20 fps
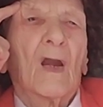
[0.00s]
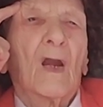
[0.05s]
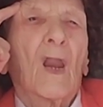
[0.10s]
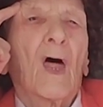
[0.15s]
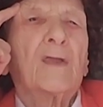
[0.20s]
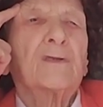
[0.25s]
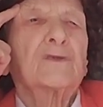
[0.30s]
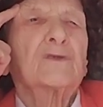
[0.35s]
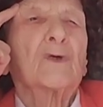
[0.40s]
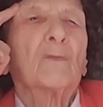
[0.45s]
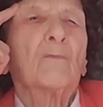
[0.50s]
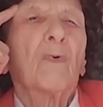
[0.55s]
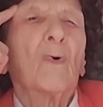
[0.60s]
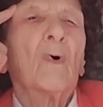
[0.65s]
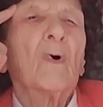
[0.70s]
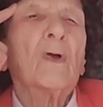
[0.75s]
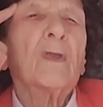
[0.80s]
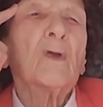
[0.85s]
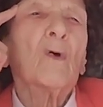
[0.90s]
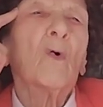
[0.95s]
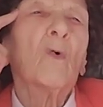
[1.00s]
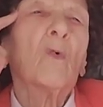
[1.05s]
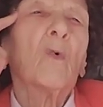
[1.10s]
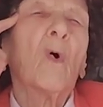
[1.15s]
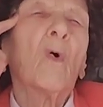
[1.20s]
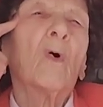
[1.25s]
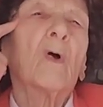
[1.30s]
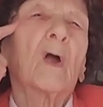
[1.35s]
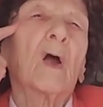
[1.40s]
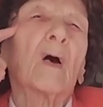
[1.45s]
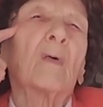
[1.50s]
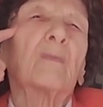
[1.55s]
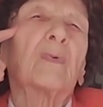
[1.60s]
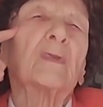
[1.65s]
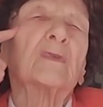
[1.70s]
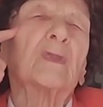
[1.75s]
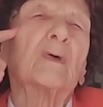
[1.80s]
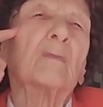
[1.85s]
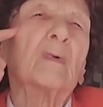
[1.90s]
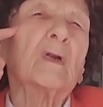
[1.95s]
Like the boy who woke up
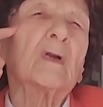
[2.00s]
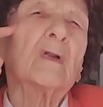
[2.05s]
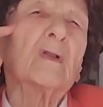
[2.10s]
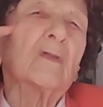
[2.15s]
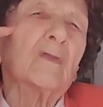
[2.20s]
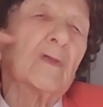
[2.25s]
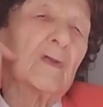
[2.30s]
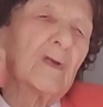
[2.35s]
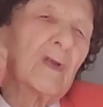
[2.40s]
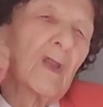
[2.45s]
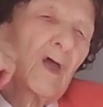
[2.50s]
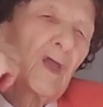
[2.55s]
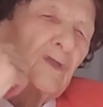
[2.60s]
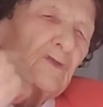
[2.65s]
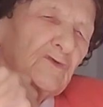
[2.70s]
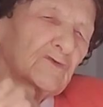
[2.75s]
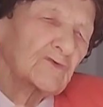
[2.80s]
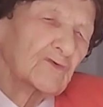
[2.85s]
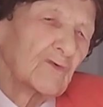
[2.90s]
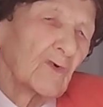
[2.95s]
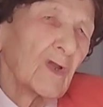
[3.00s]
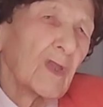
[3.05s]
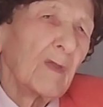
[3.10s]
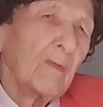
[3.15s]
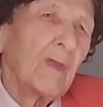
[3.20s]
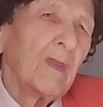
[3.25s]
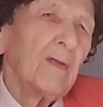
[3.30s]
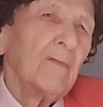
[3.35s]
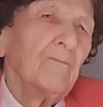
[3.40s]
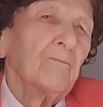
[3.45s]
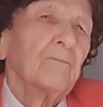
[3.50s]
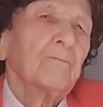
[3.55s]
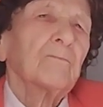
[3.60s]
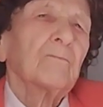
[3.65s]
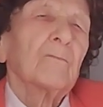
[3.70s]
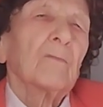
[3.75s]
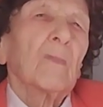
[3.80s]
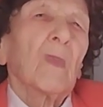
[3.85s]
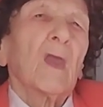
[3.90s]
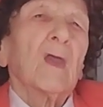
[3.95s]
in the middle of the night screaming
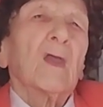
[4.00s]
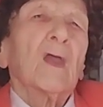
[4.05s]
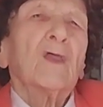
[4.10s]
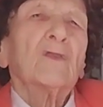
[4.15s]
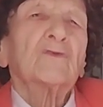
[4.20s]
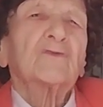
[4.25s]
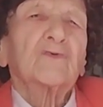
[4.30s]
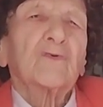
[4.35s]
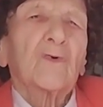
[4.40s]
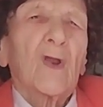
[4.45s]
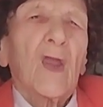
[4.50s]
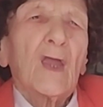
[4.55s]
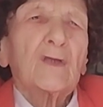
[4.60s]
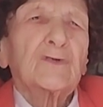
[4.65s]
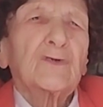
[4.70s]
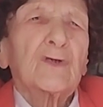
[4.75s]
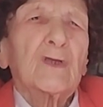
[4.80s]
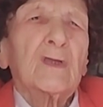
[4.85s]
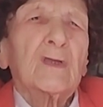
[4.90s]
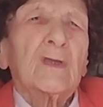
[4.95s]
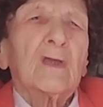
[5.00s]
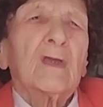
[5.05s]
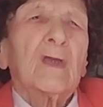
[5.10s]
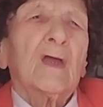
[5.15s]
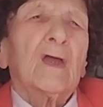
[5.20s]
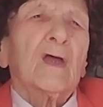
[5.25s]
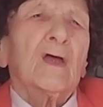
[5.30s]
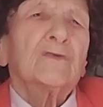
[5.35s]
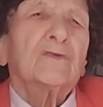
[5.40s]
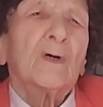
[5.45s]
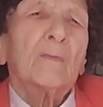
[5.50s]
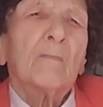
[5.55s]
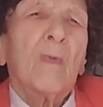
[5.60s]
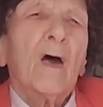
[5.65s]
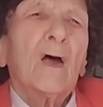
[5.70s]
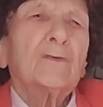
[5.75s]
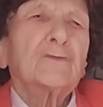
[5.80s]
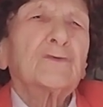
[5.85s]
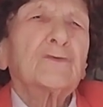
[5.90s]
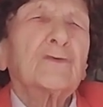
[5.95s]
and thrashing, The
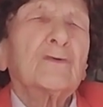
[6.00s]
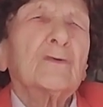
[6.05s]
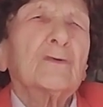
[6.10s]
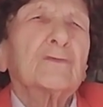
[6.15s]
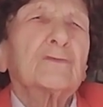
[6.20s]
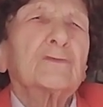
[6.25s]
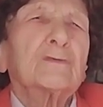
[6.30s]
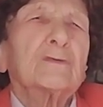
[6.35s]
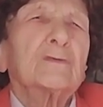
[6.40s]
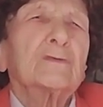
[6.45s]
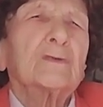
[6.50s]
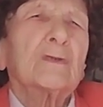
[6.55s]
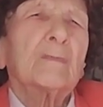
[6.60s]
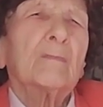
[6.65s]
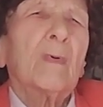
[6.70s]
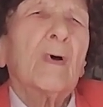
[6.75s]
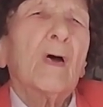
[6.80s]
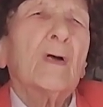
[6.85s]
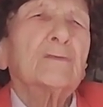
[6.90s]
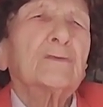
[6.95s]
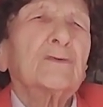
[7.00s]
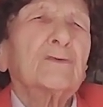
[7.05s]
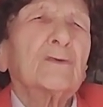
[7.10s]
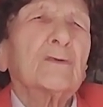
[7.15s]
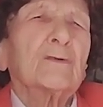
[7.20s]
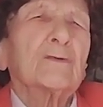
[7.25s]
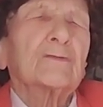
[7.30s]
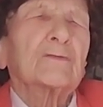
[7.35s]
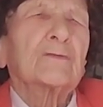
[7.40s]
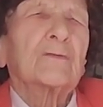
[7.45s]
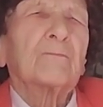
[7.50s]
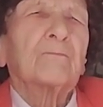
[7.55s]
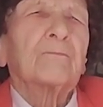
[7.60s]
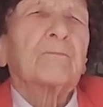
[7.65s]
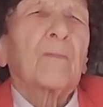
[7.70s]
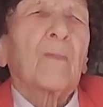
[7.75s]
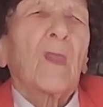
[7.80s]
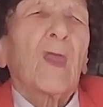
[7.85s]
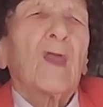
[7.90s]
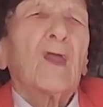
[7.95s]
monsters! The monsters!
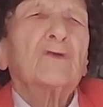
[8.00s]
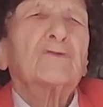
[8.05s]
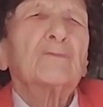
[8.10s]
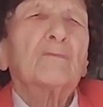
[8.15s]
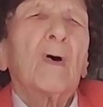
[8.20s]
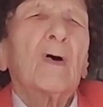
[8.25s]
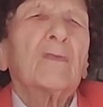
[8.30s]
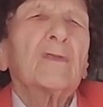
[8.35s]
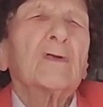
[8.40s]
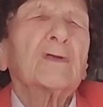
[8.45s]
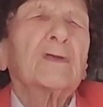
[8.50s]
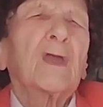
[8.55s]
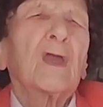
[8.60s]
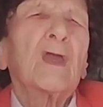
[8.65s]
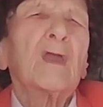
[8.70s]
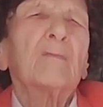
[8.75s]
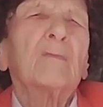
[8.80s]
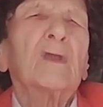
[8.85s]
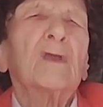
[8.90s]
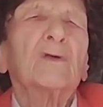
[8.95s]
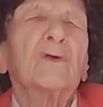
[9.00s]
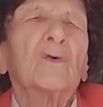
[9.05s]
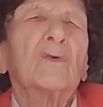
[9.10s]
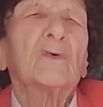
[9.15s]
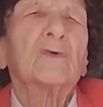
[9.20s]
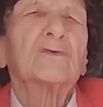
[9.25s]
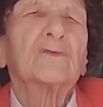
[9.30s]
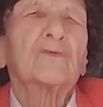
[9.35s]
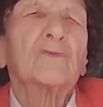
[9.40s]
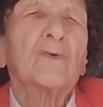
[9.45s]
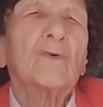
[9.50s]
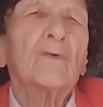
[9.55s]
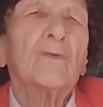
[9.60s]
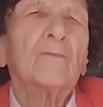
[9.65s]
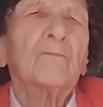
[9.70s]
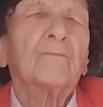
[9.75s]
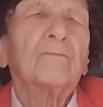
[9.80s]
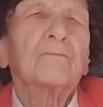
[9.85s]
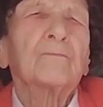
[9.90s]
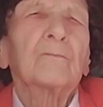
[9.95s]
His mother came into his
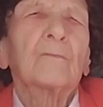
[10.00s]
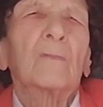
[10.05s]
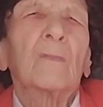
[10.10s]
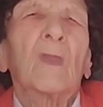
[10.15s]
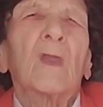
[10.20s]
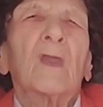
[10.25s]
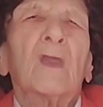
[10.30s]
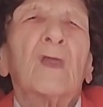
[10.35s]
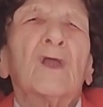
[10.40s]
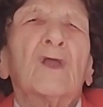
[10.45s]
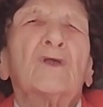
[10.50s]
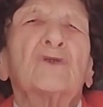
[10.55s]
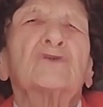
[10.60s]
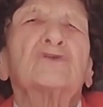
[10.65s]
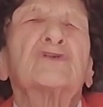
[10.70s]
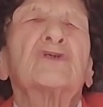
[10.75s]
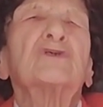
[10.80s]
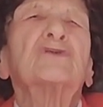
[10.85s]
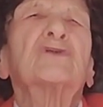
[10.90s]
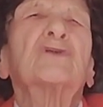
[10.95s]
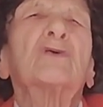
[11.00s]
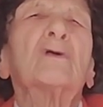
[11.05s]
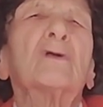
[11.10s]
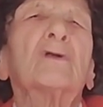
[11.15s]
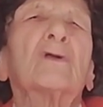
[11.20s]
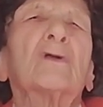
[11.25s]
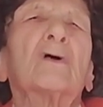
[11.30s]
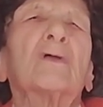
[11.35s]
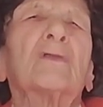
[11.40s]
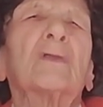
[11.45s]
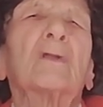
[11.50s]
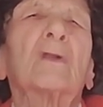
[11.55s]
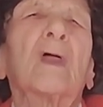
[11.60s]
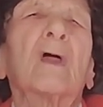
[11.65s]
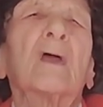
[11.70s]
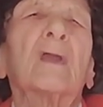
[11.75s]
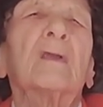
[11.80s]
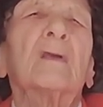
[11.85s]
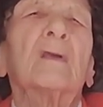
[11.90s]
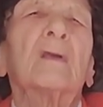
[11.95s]
room. She turned on the
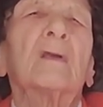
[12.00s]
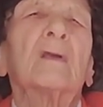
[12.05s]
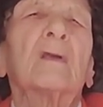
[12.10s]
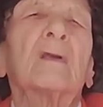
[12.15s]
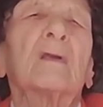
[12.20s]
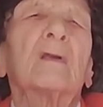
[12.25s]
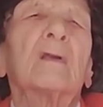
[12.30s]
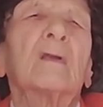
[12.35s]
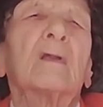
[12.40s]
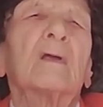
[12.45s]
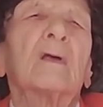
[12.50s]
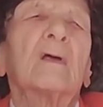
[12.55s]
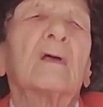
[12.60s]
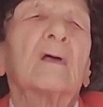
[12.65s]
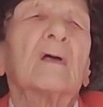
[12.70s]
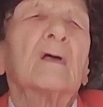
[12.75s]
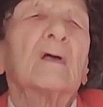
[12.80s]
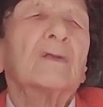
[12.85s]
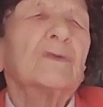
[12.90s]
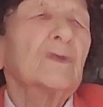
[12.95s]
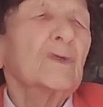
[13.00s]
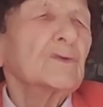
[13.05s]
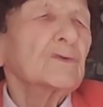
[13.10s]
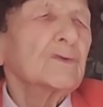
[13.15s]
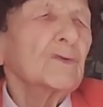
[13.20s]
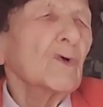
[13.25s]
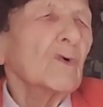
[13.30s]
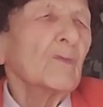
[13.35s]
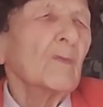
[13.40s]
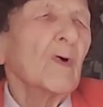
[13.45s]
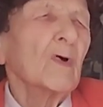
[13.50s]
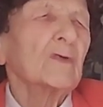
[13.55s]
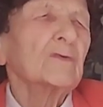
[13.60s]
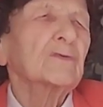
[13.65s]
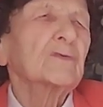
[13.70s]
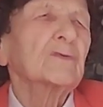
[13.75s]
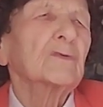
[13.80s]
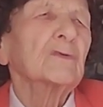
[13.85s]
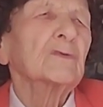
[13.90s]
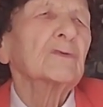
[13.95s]
light. There's no
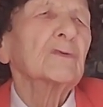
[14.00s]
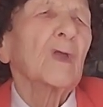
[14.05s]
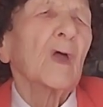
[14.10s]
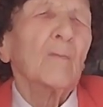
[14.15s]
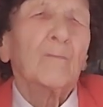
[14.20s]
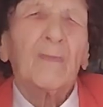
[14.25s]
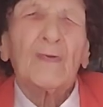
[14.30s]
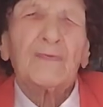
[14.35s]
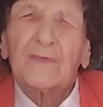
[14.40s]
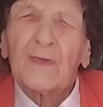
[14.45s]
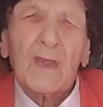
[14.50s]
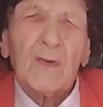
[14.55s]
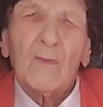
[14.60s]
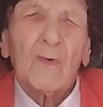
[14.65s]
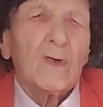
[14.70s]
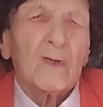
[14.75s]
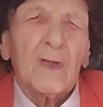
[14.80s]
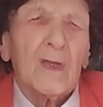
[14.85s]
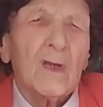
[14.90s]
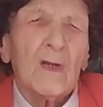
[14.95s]
monsters. But they were